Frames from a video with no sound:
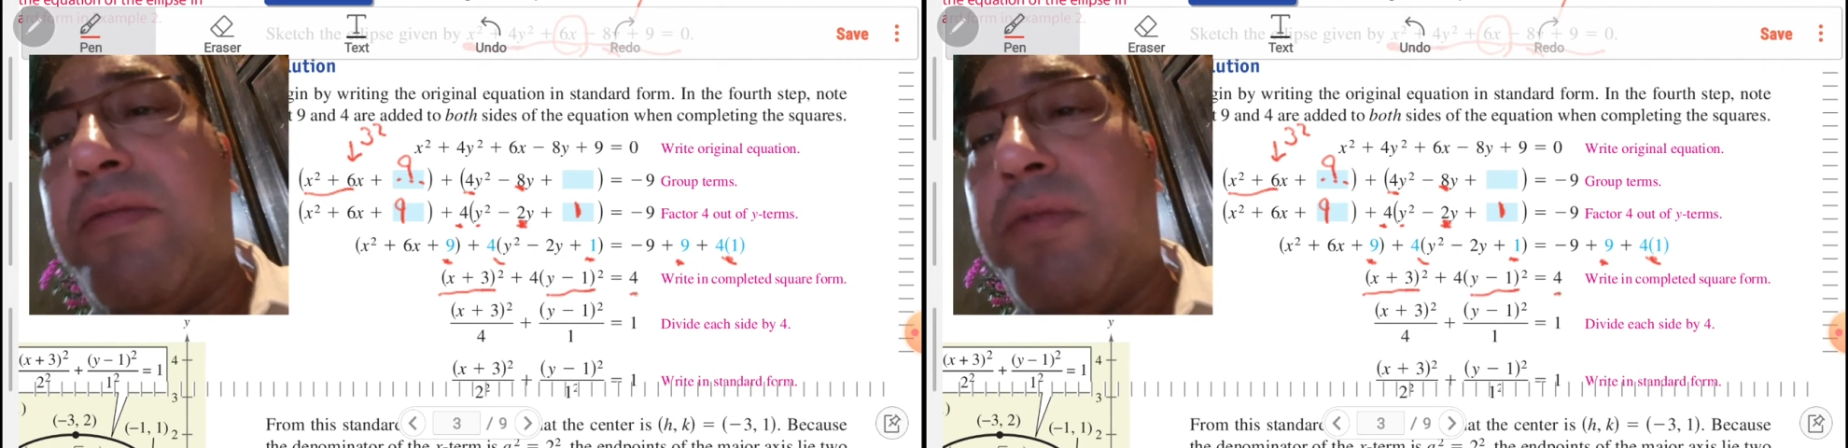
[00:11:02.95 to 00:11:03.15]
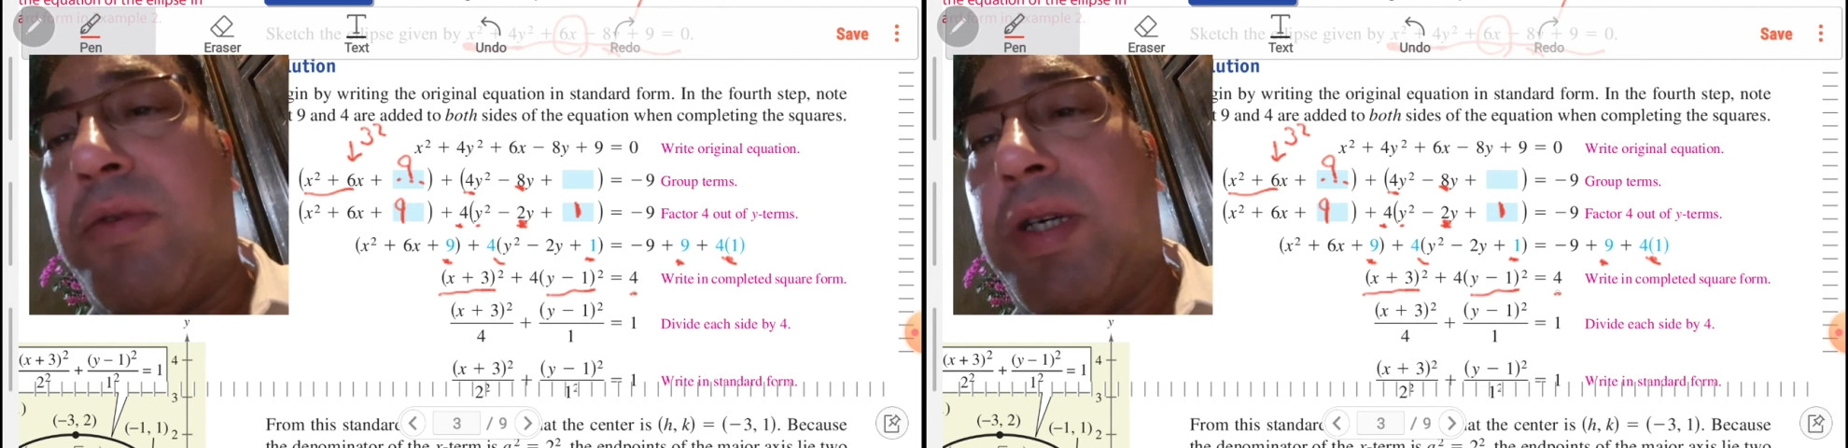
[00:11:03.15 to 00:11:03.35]

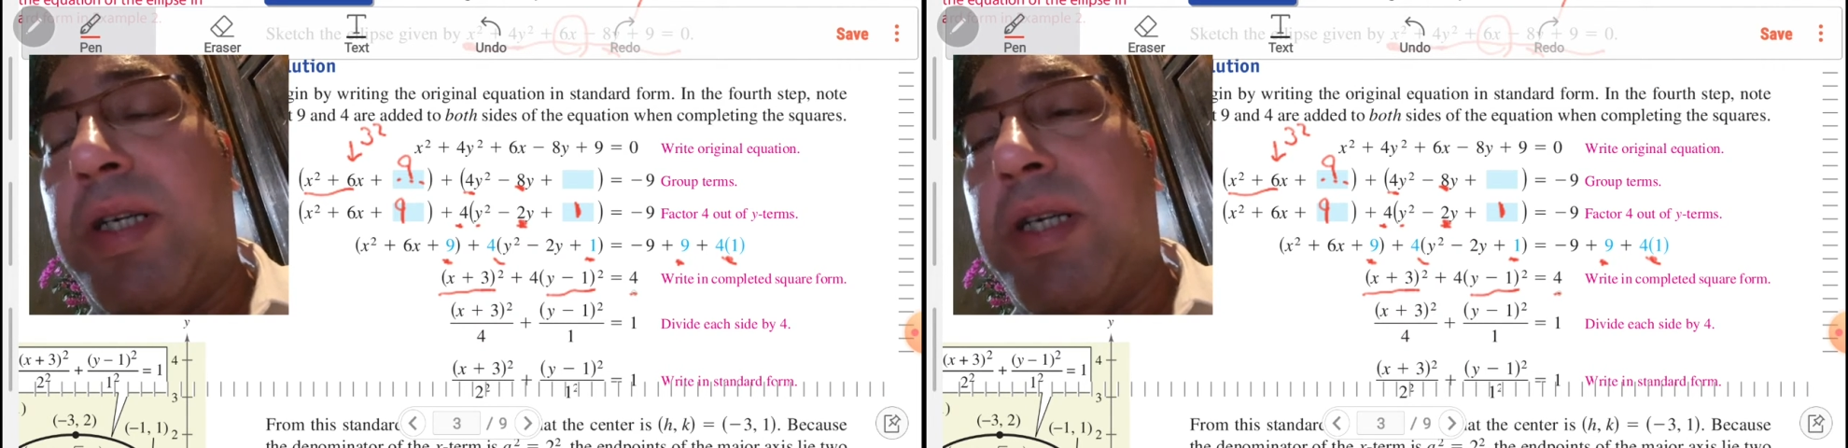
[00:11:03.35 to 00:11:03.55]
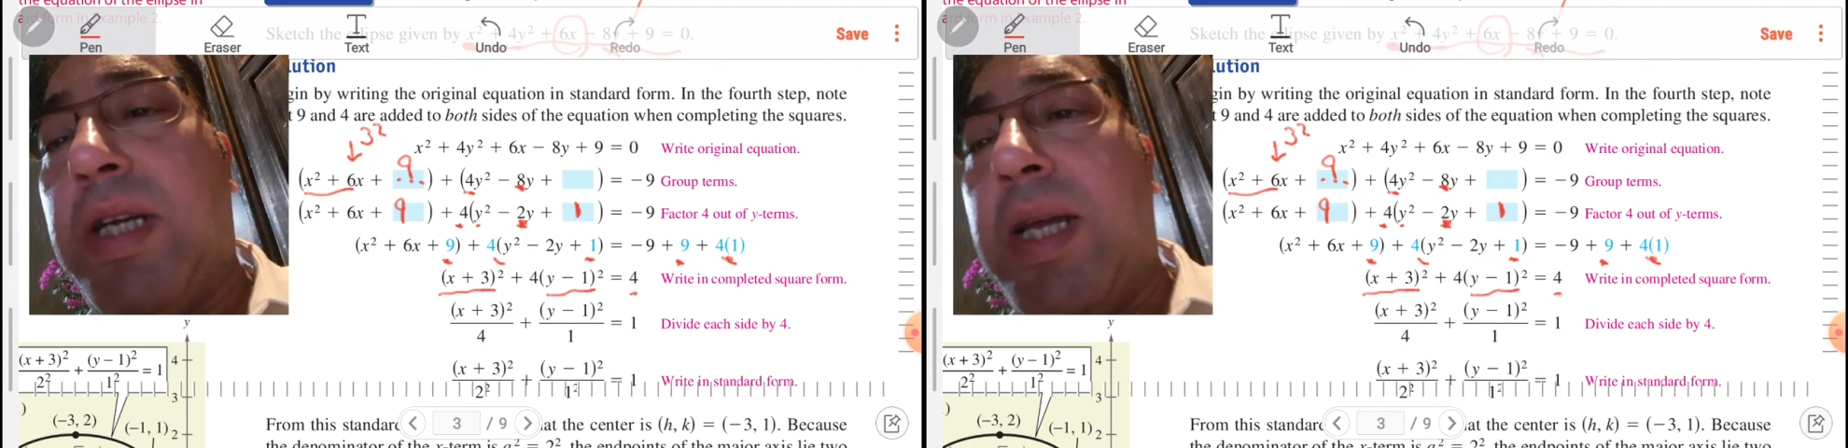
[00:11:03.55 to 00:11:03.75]
4.
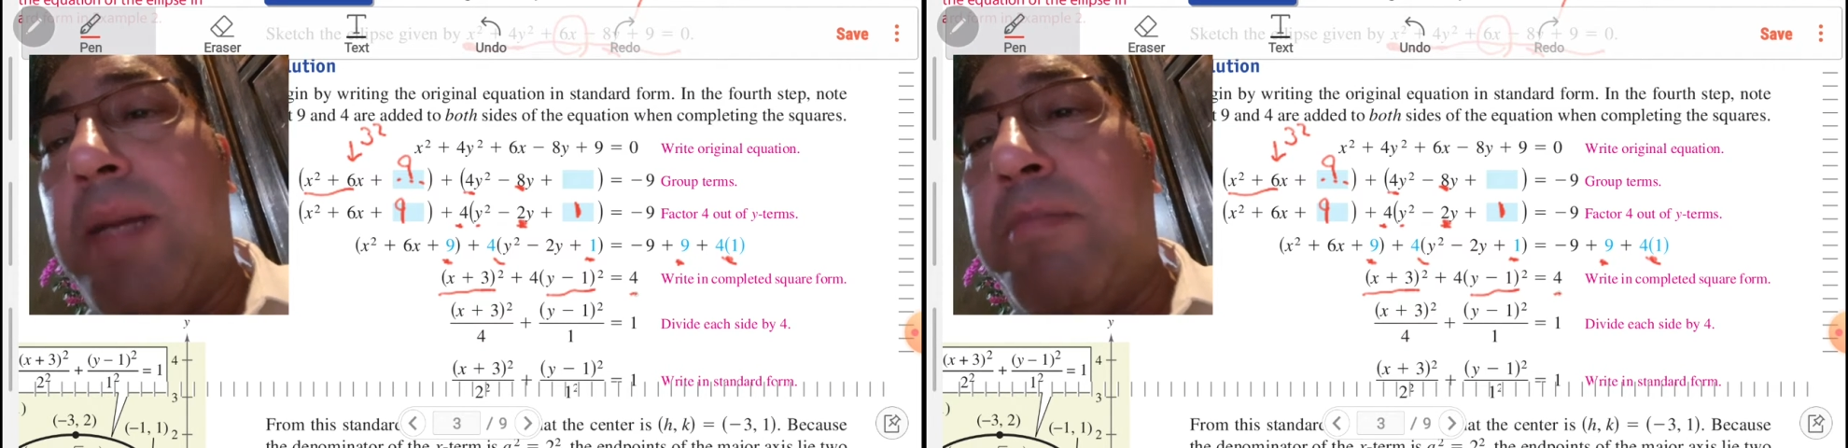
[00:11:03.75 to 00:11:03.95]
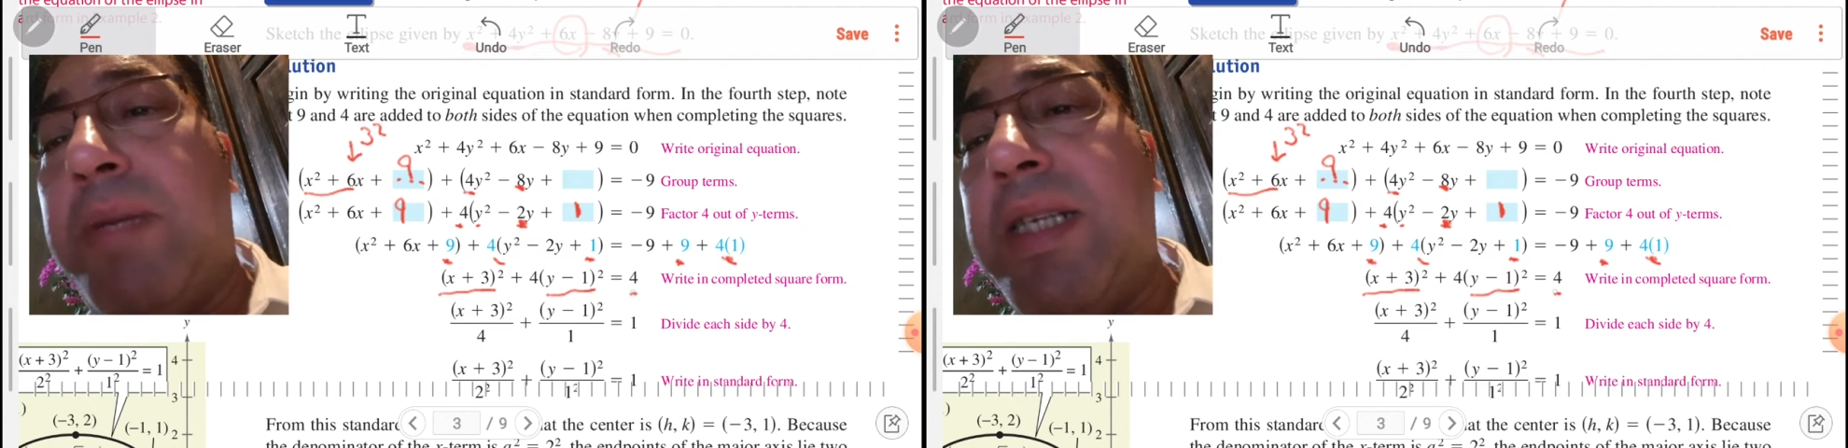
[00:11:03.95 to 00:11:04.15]

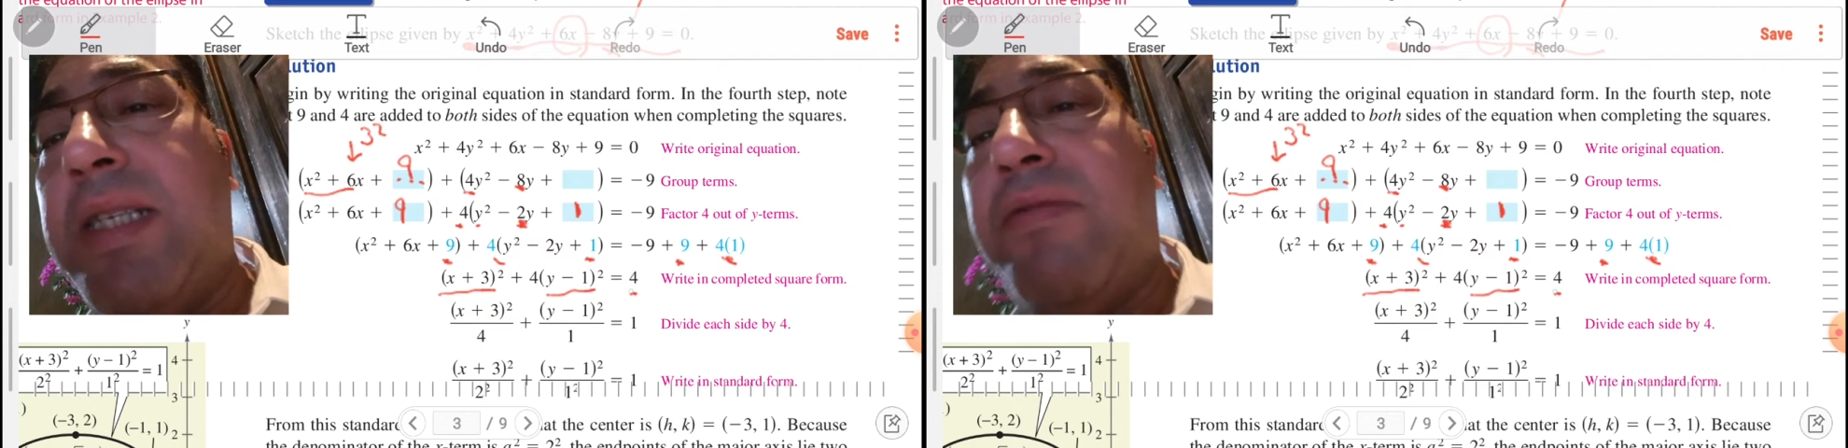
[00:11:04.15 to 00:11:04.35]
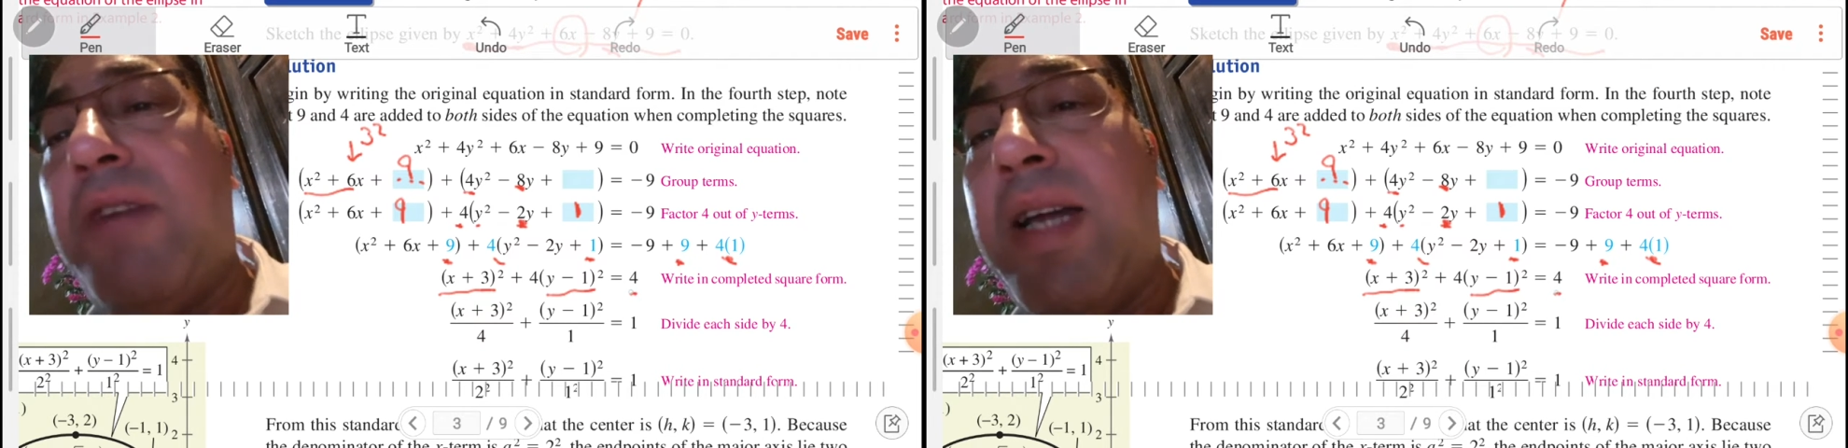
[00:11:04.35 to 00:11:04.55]
Please
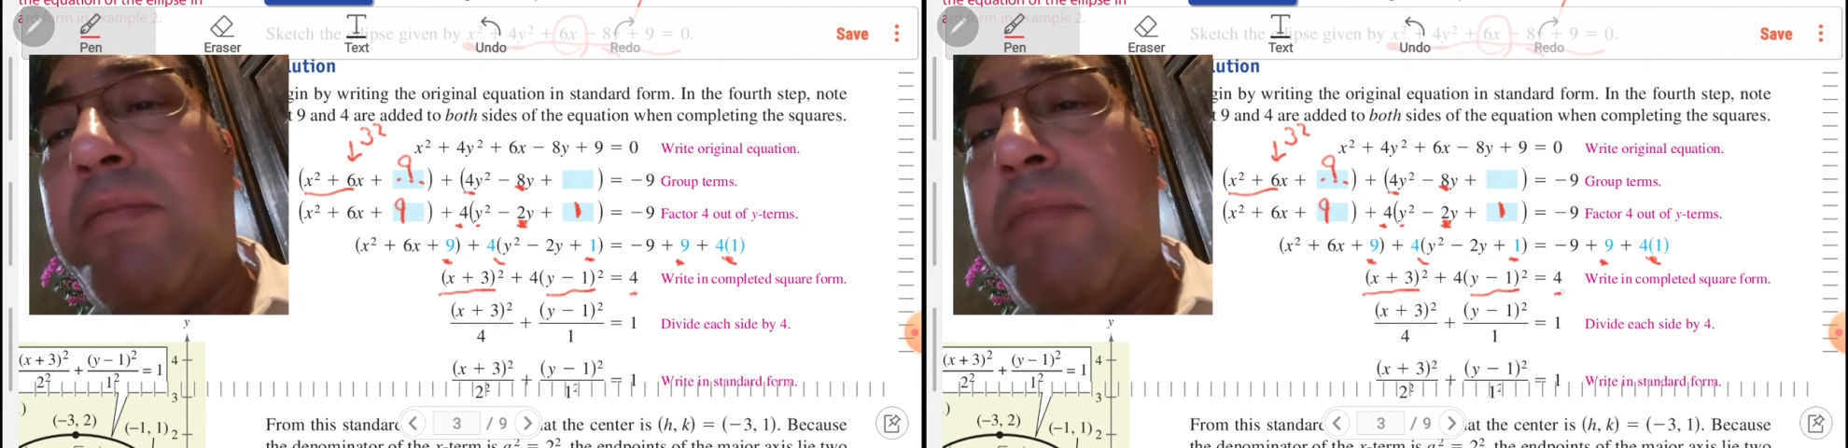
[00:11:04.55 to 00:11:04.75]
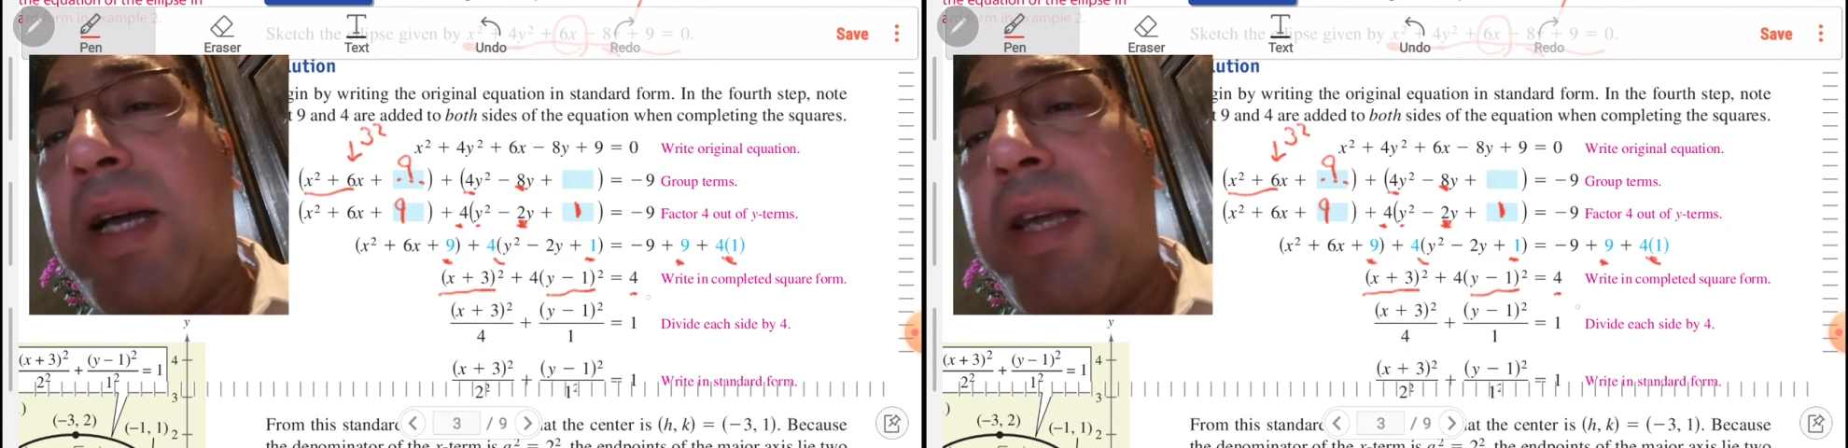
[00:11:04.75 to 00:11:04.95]
divide by